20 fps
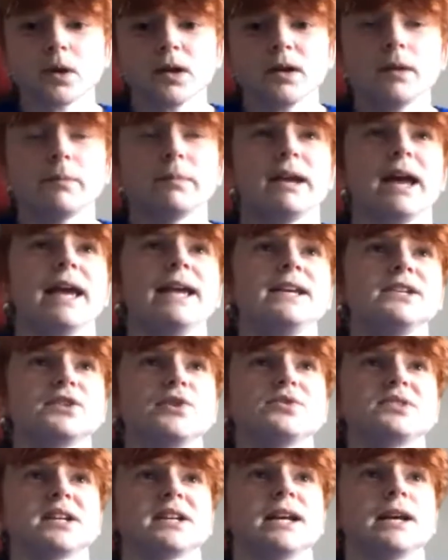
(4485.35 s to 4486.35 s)
Be Jesus
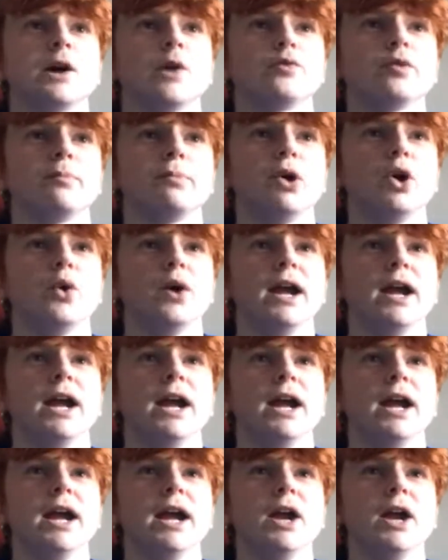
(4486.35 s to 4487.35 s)
to kick off the ball. Here
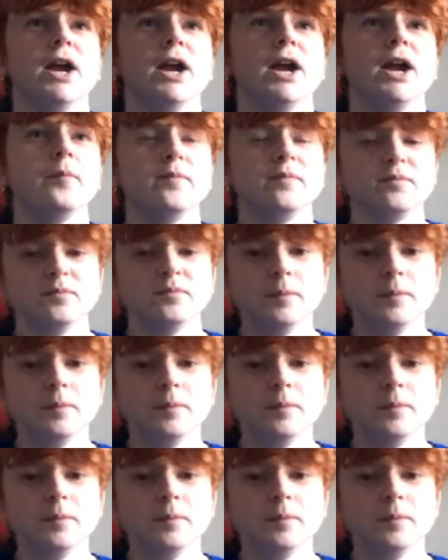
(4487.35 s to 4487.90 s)
we go.